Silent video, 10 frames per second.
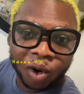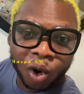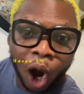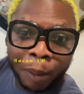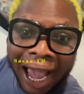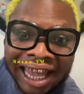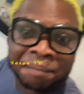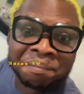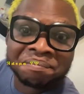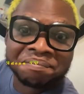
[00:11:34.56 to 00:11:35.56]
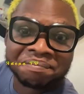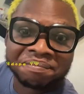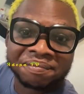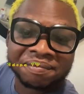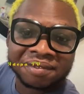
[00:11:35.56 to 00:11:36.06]
Over him.
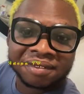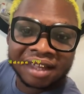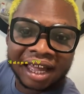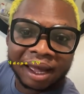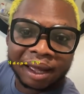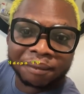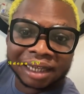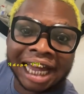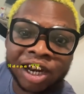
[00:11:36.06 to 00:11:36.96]
Mr.